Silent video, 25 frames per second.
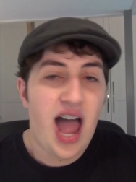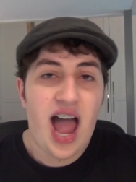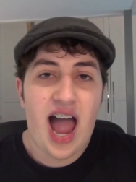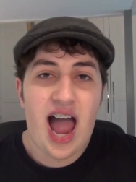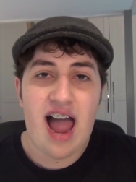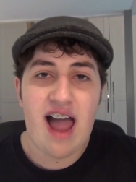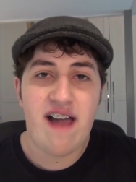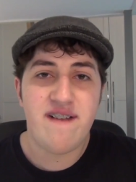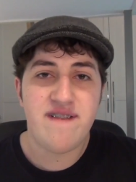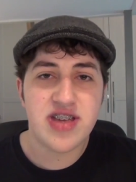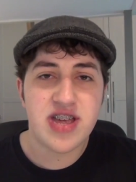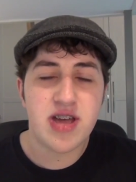
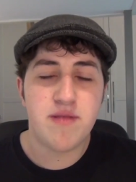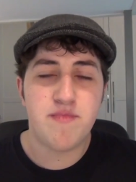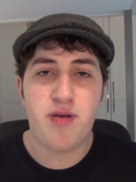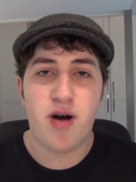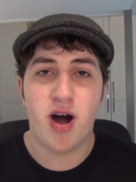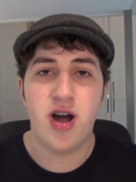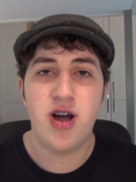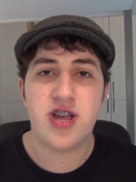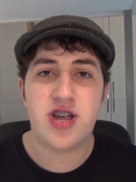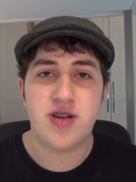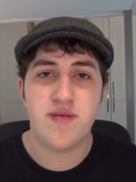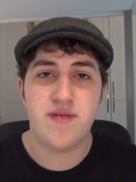having a
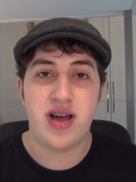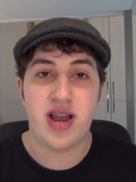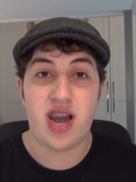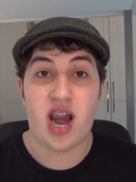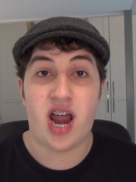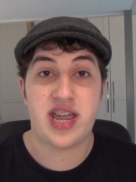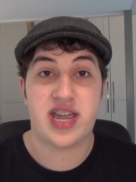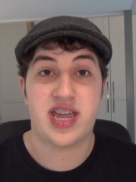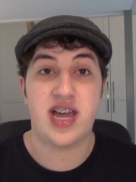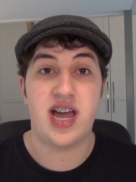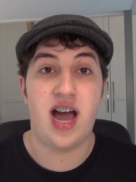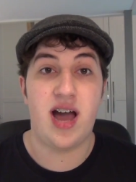Pokemon,
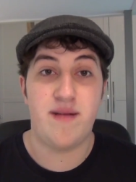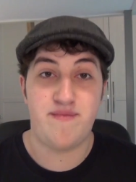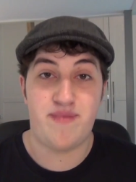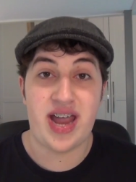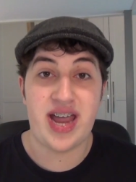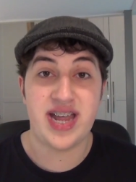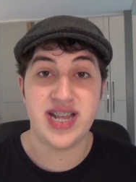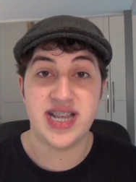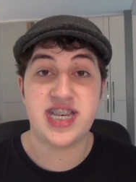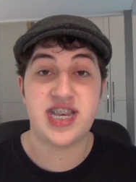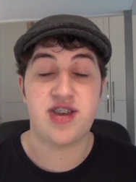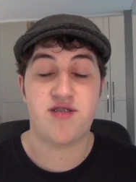like a
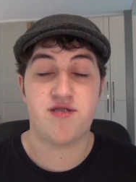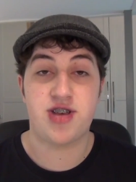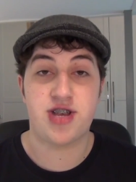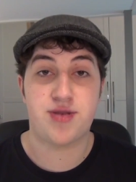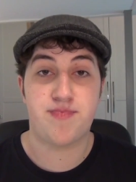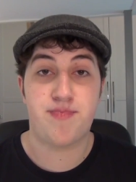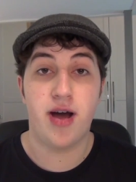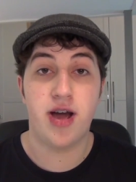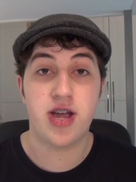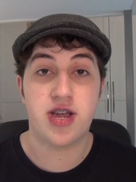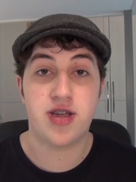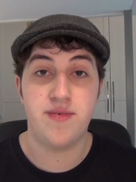main
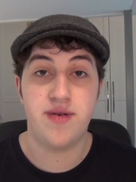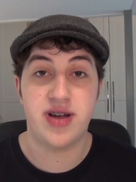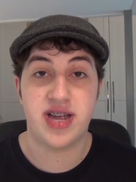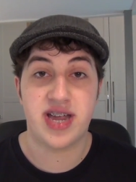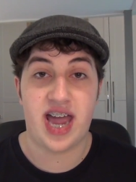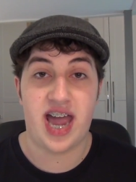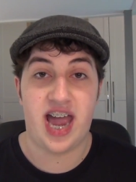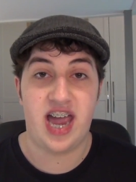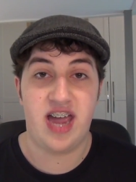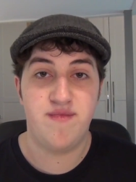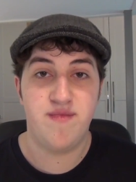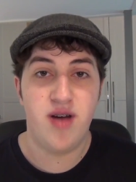series Pokemon
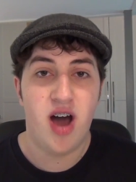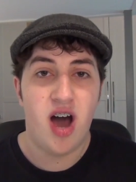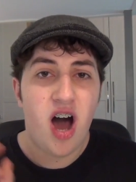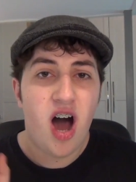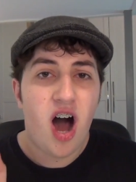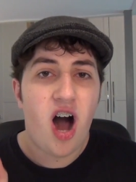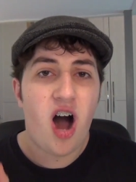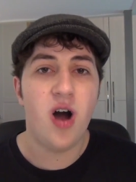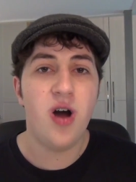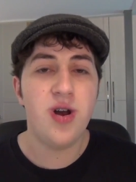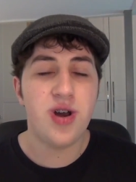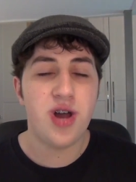game
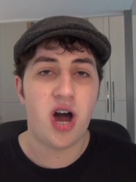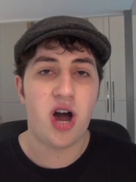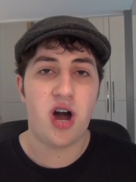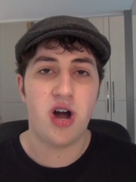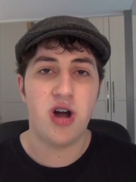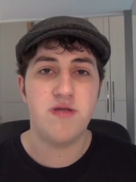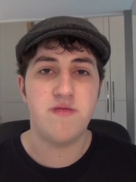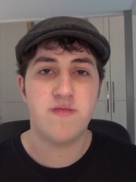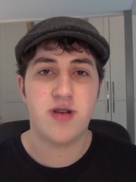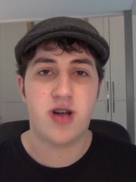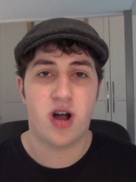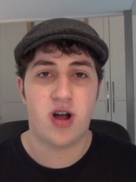on a
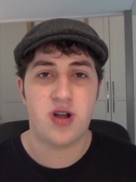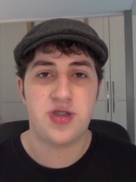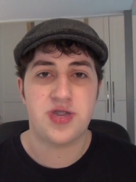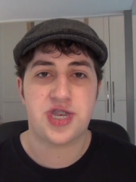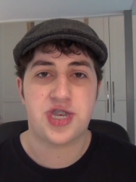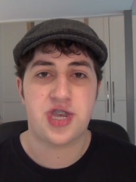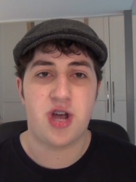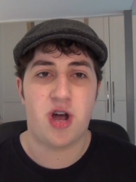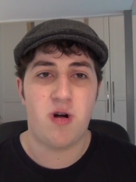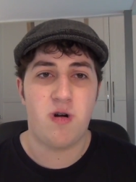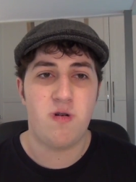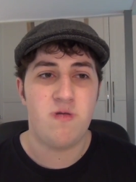home
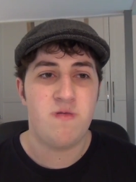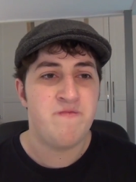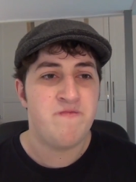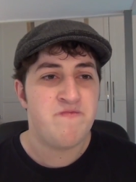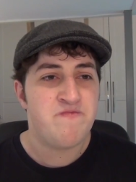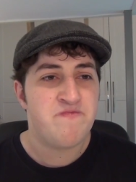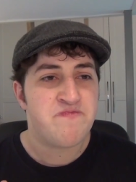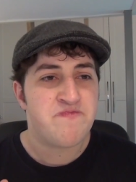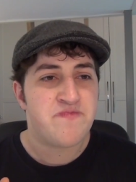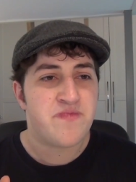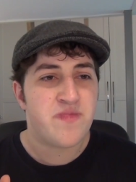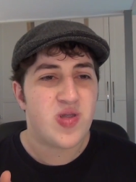console
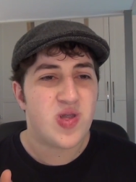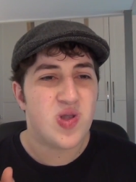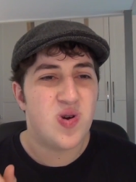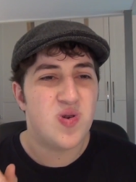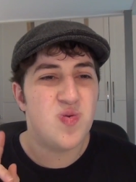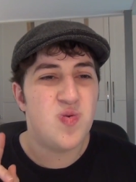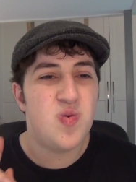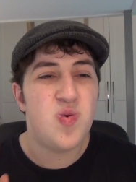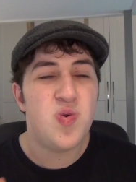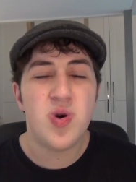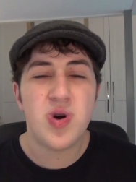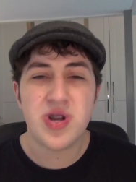
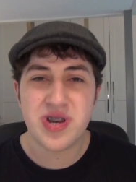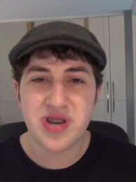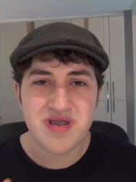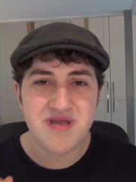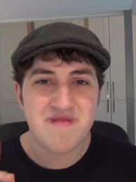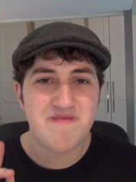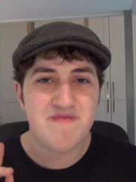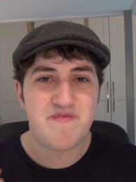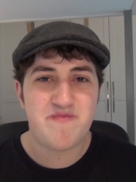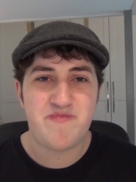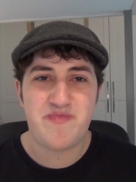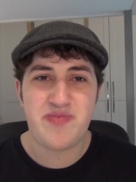
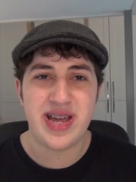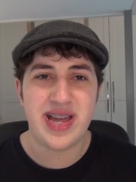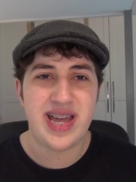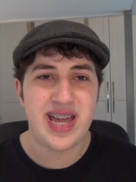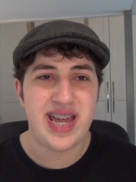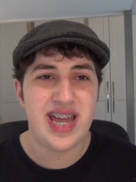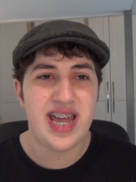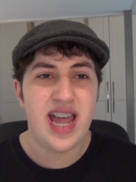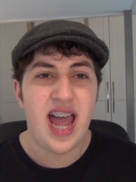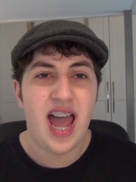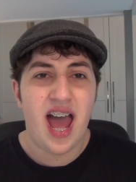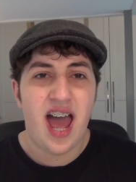wouldn't
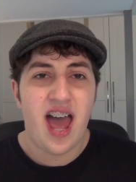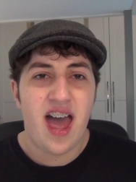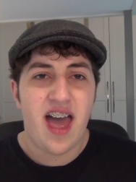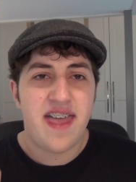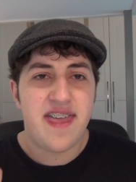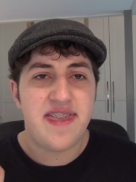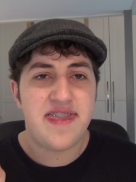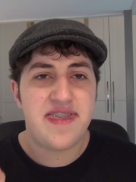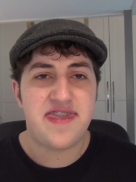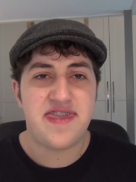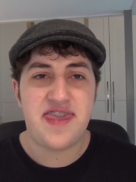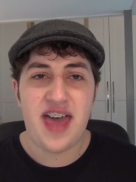be
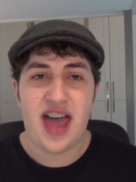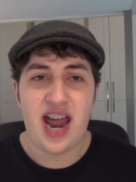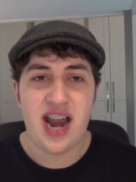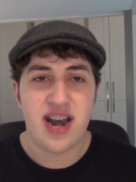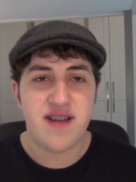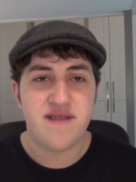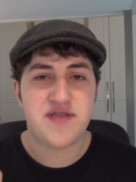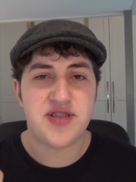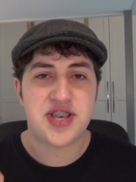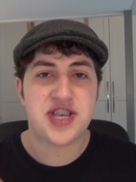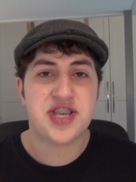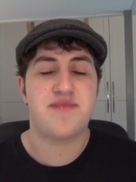
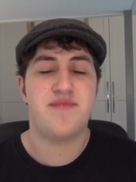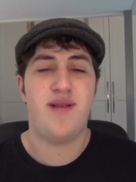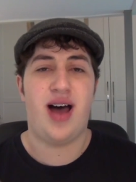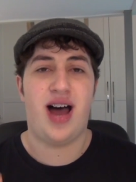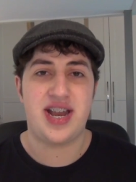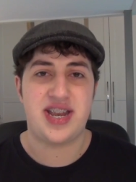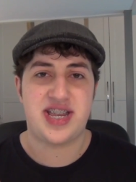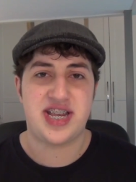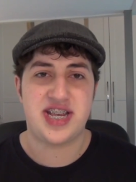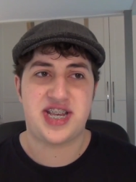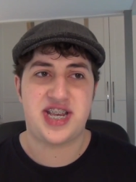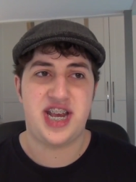that of a
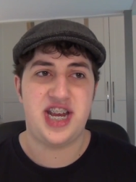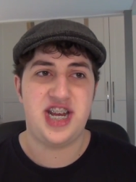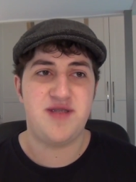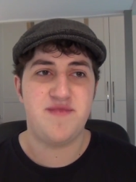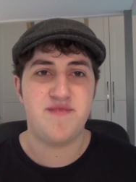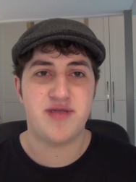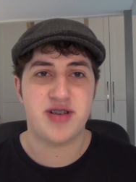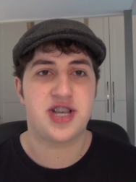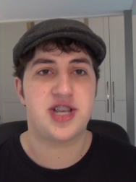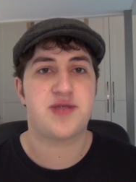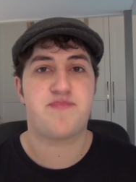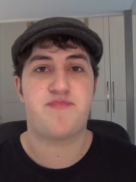smart
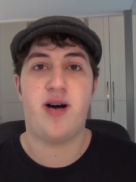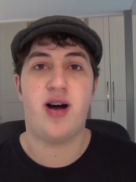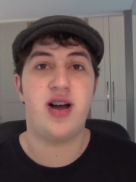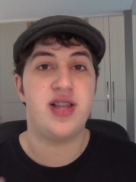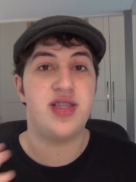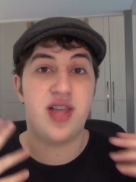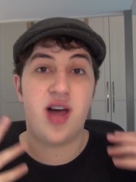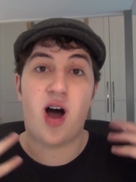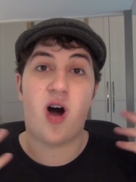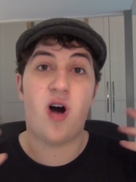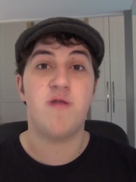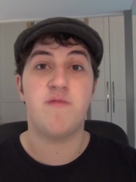decision, because po
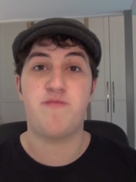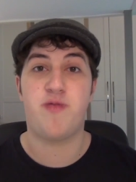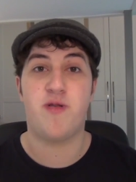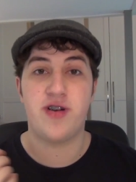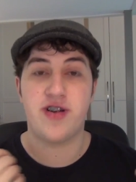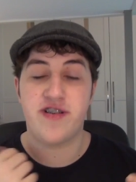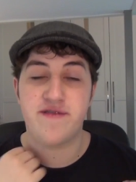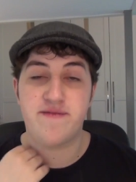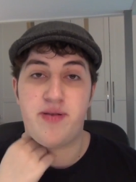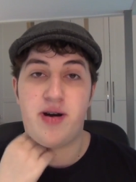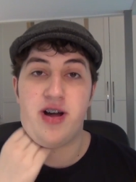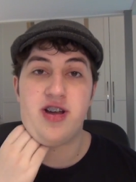the whole
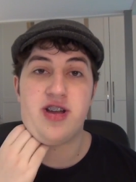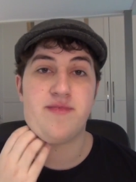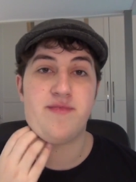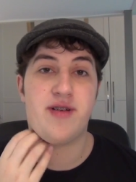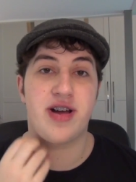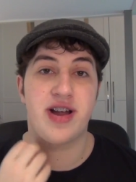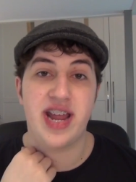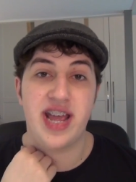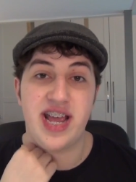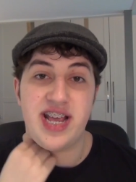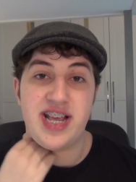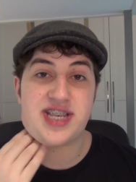point of
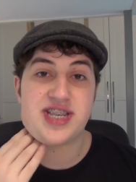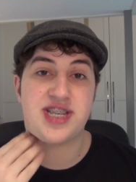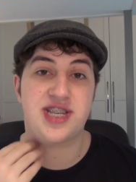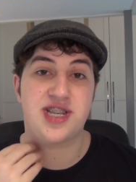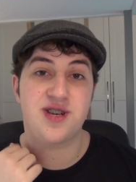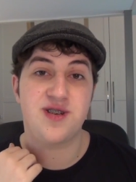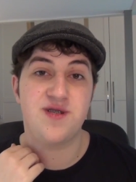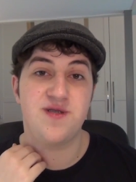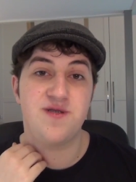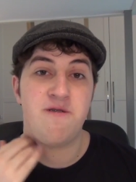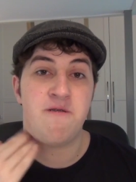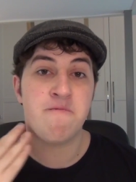Pokemon is
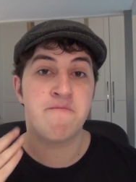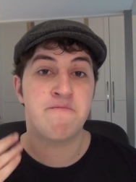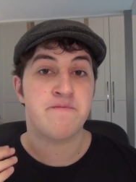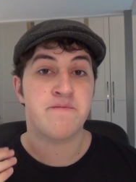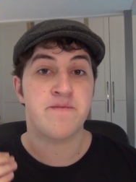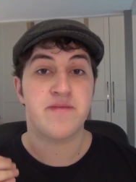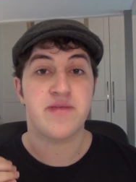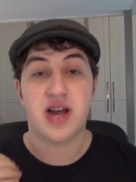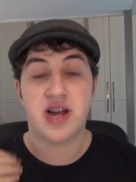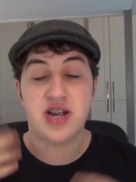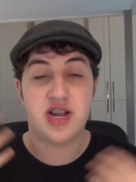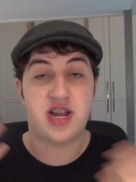to
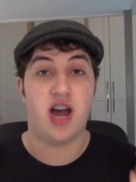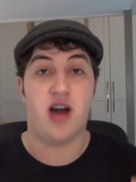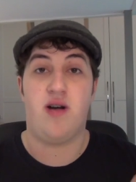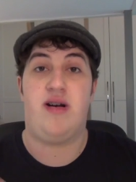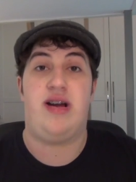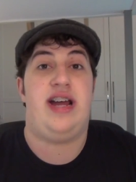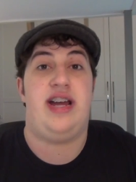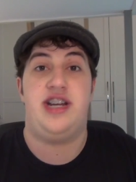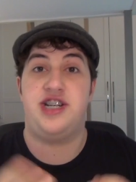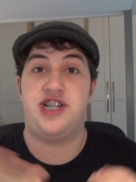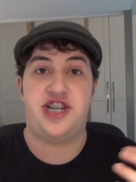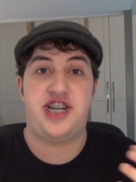go
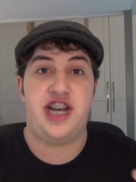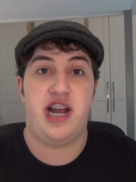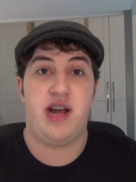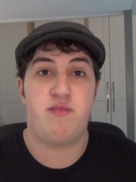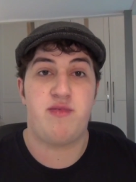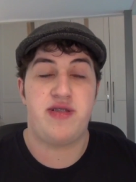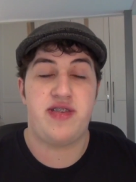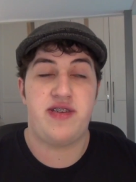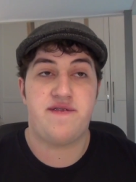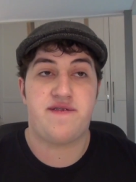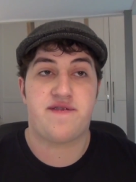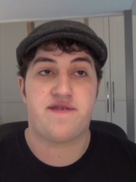out and share
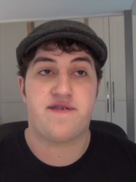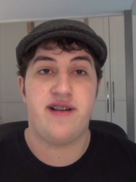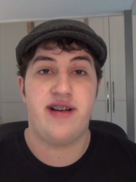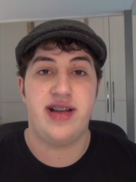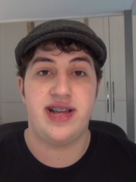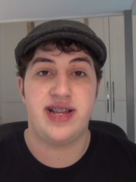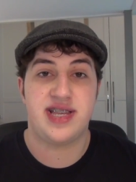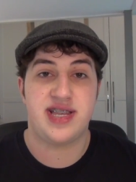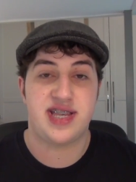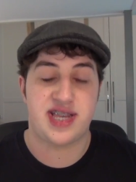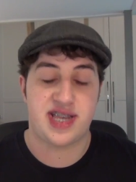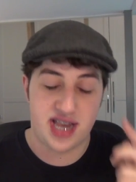with your
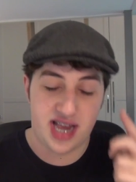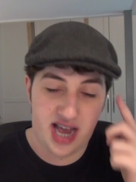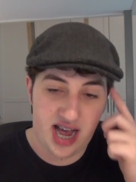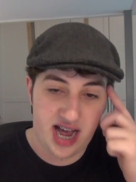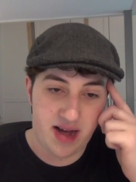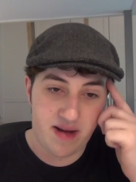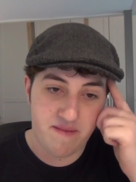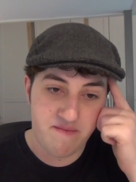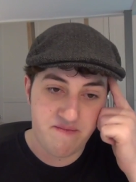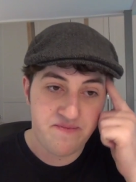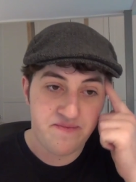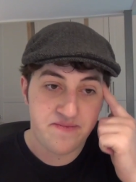friends.
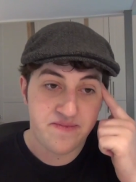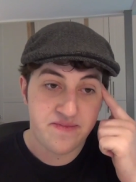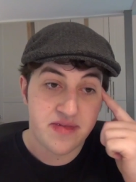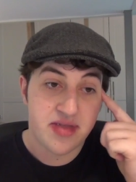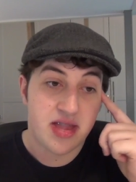Um,